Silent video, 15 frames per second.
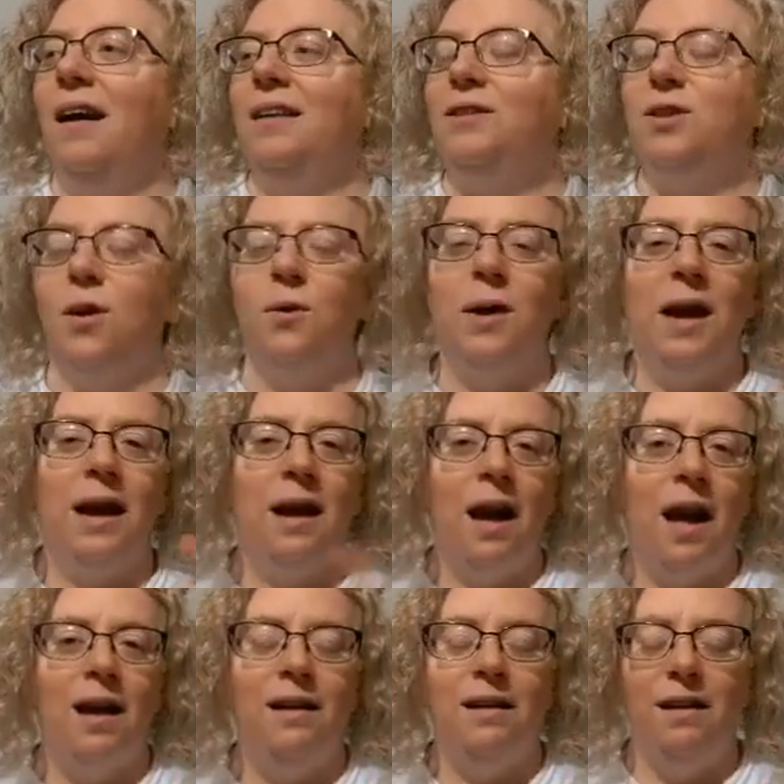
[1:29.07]
so it
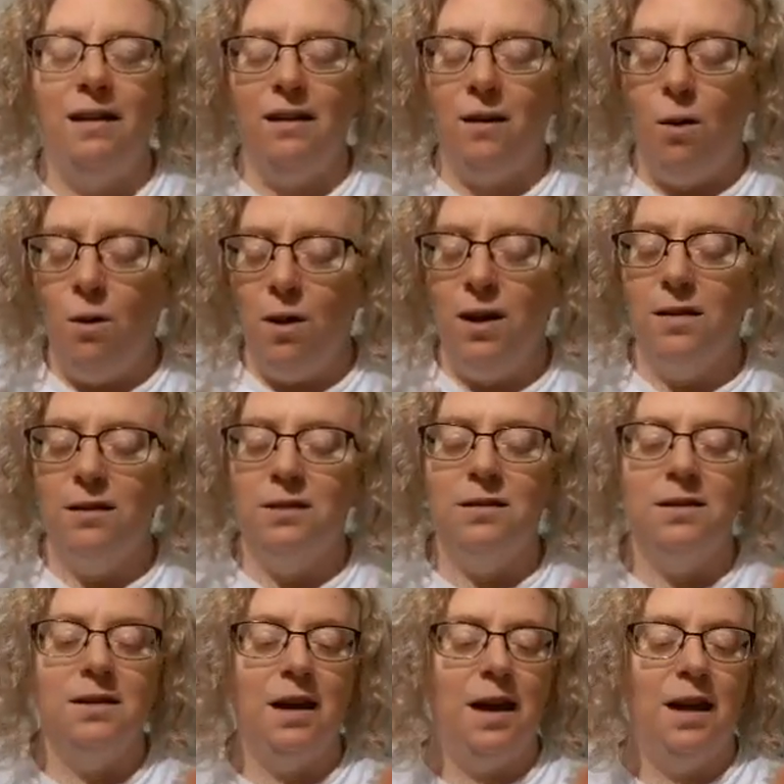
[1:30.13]
got
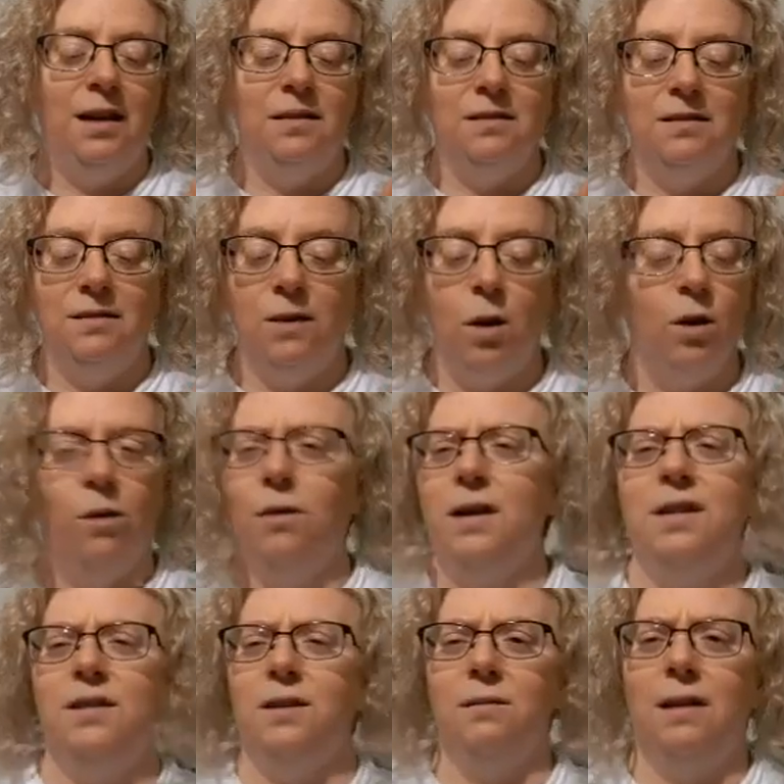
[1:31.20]
oiled and or
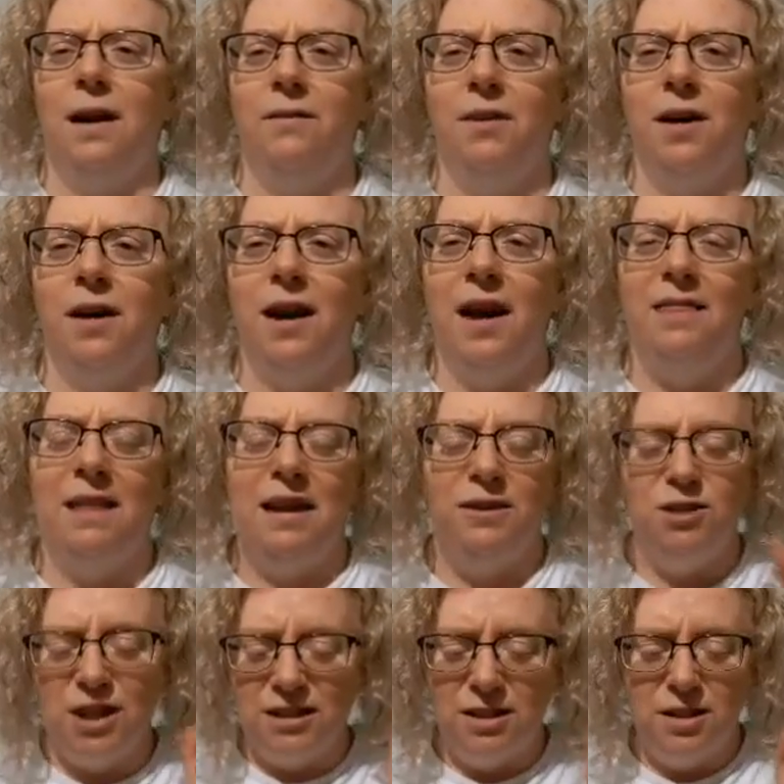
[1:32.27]
greased or whatever and they
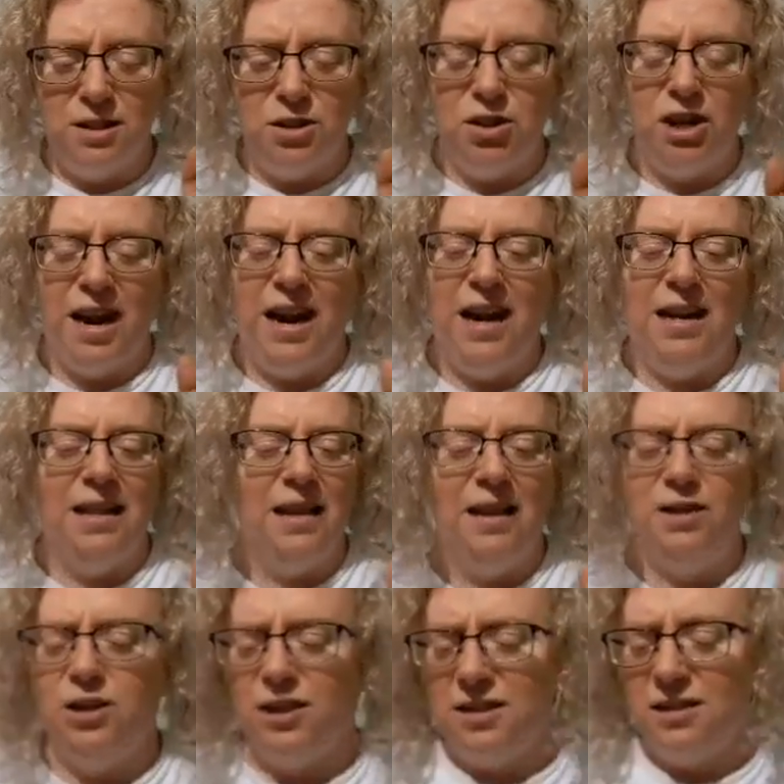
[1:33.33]
adjusted the chain and they
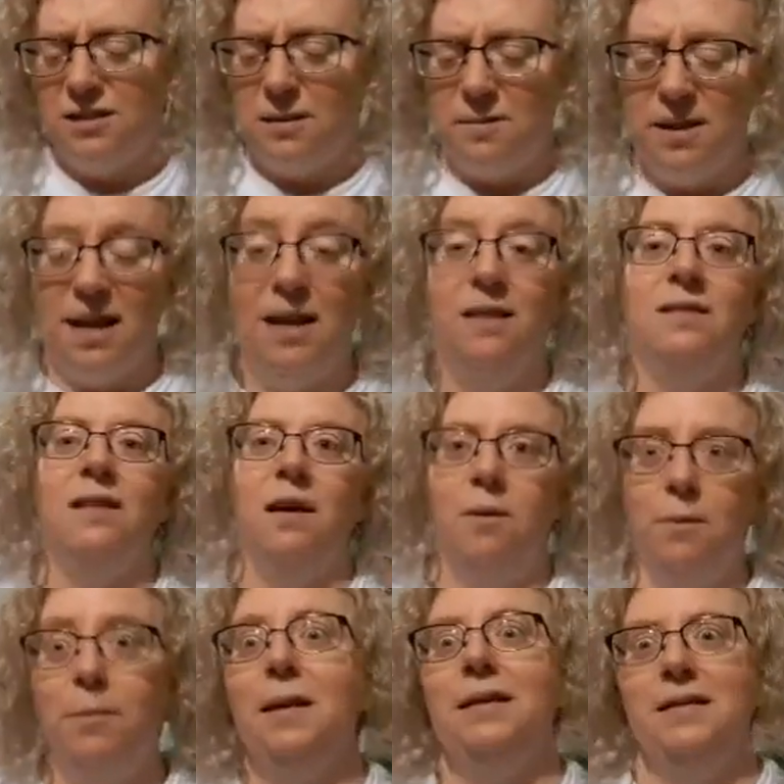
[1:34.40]
adjusted something else and they
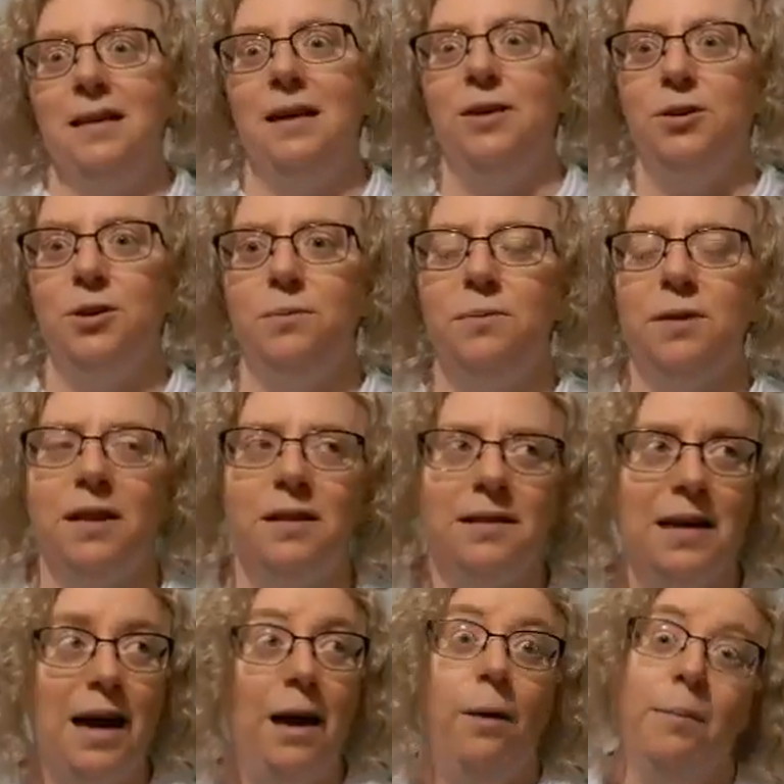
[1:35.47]
replaced the inner tubes on the
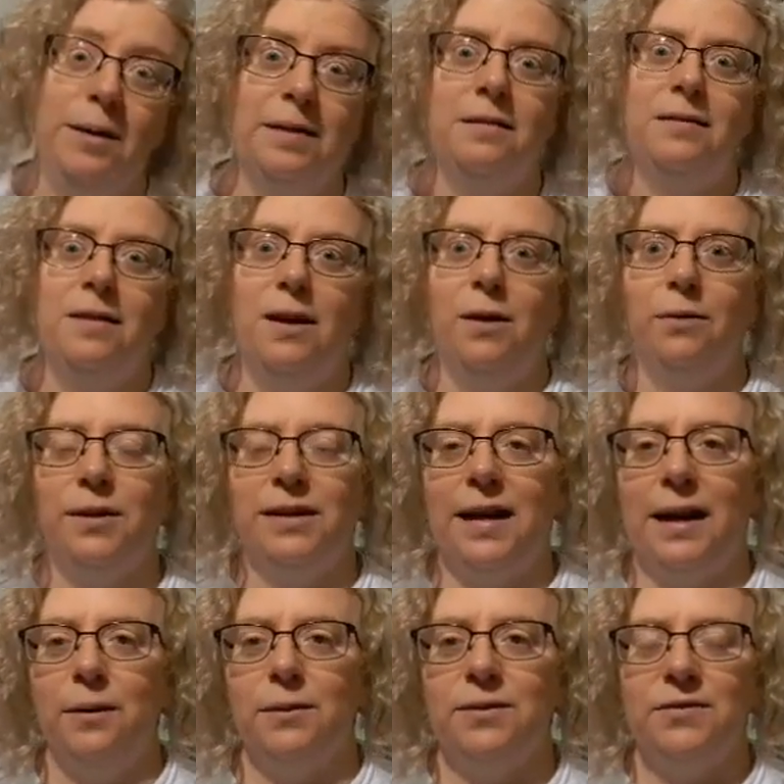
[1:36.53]
tire because you know the
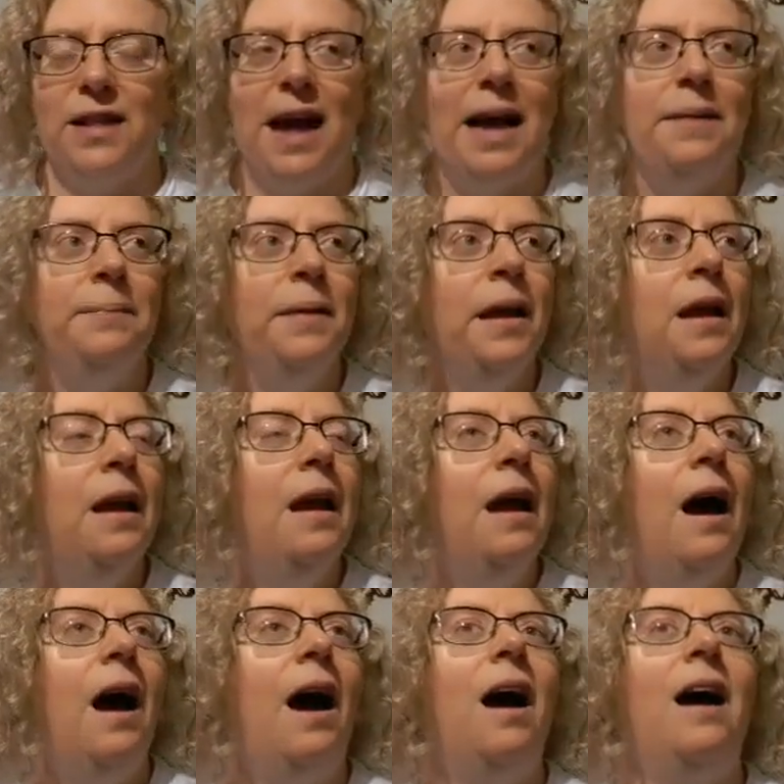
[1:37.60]
tire was flat
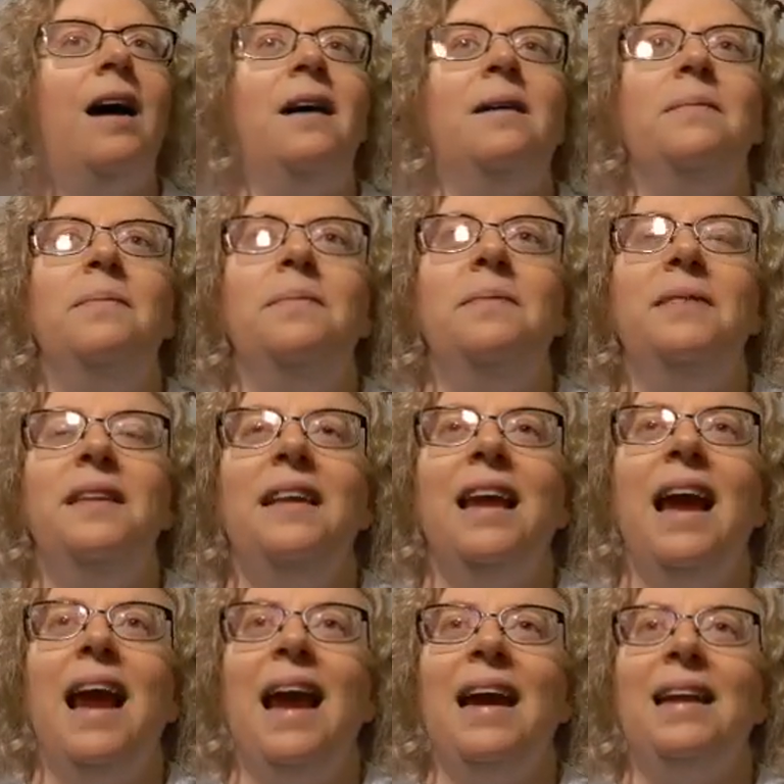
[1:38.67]
um,
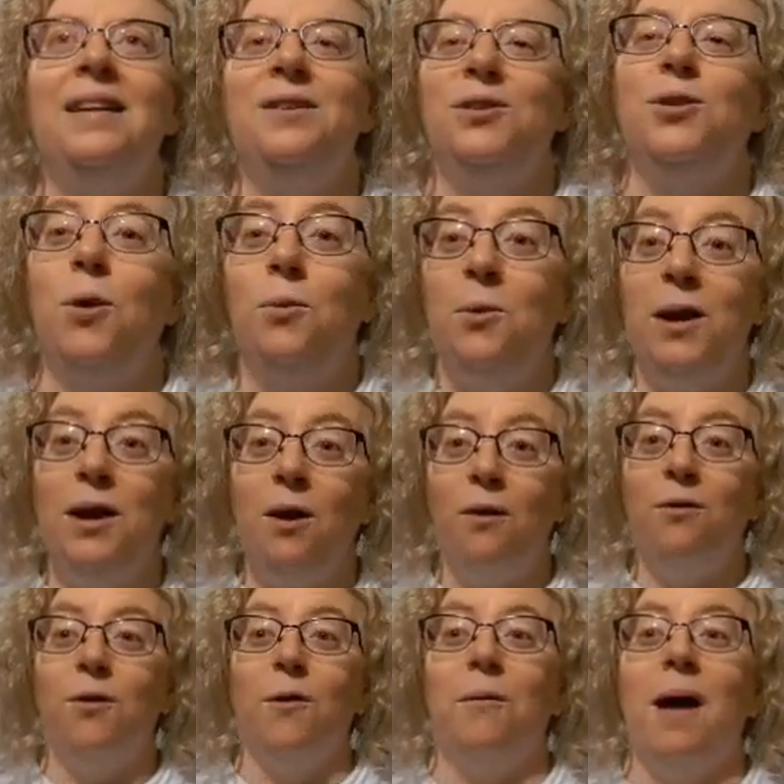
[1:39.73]
and so we go
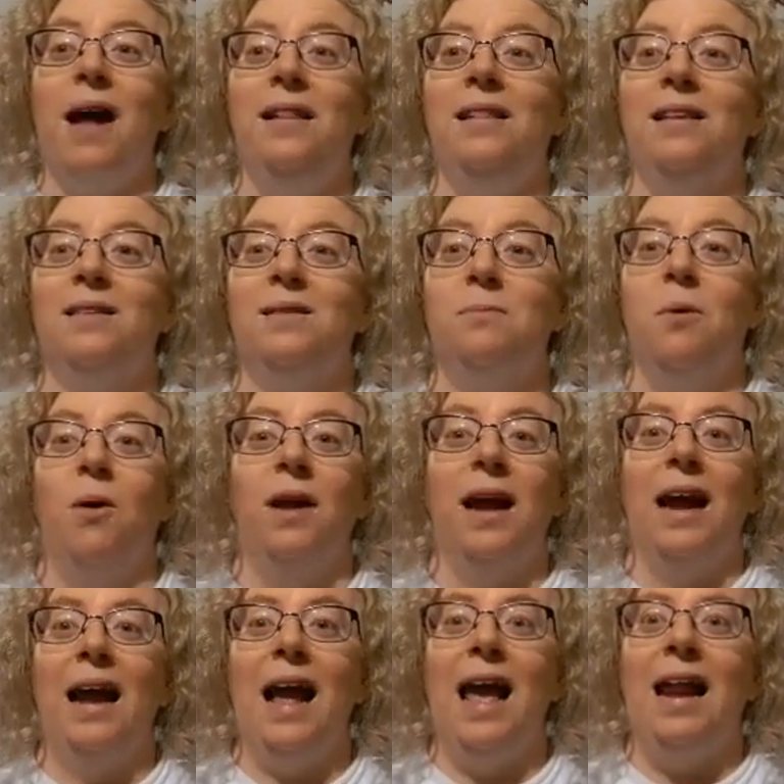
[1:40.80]
for a ride this
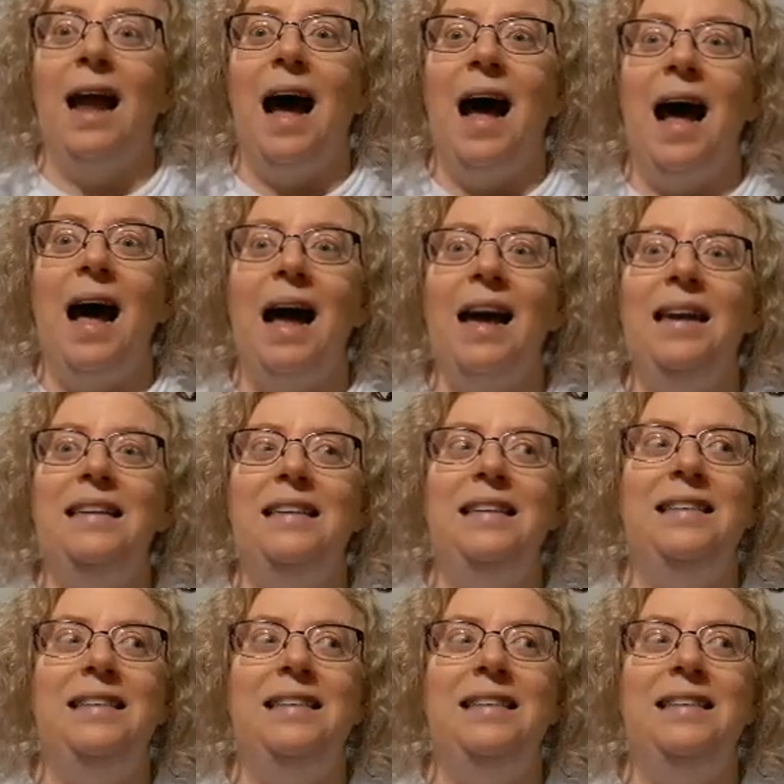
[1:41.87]
morning and i